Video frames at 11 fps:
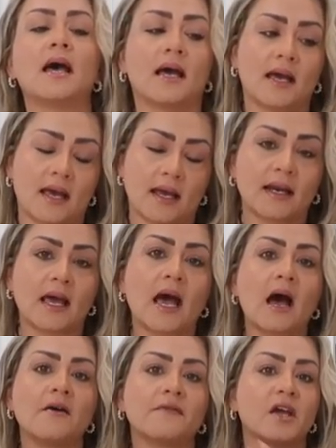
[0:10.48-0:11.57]
and I
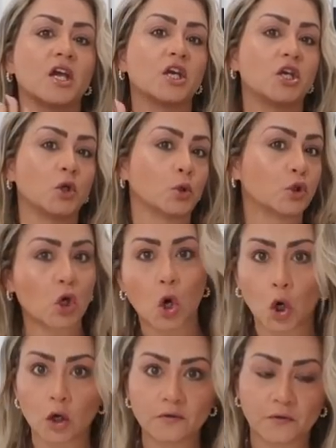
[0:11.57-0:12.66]
have a huge
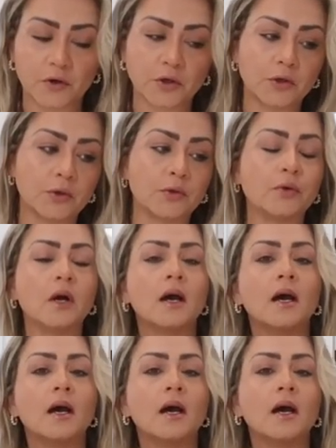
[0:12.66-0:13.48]
haul for you.